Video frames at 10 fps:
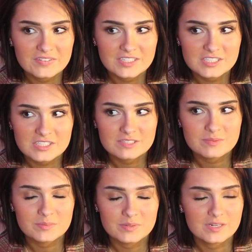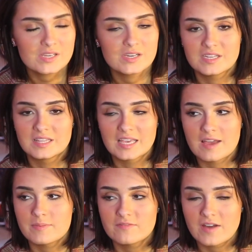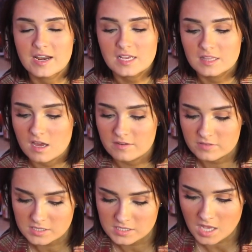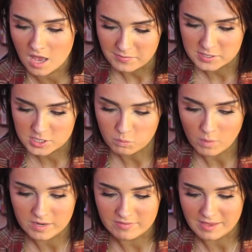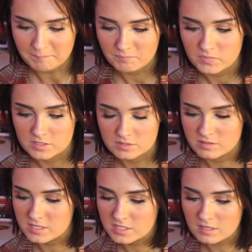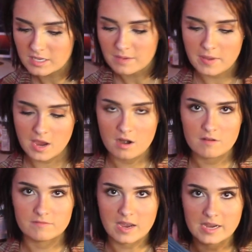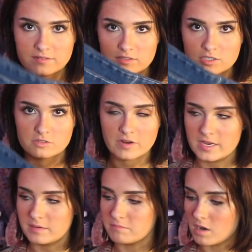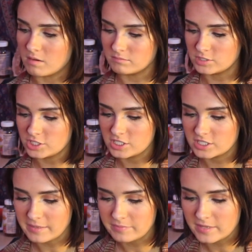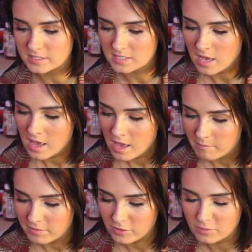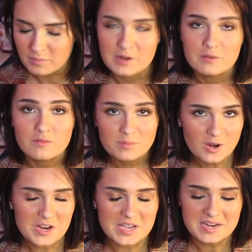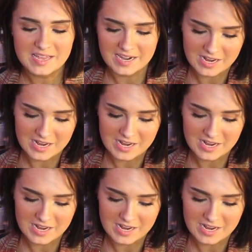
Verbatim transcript: adventures have been pretty good. Like I've been finding a lot of good stuff and this is one of them. So these are like a pair of kind of straight mom jean type things but they're brand new from Target and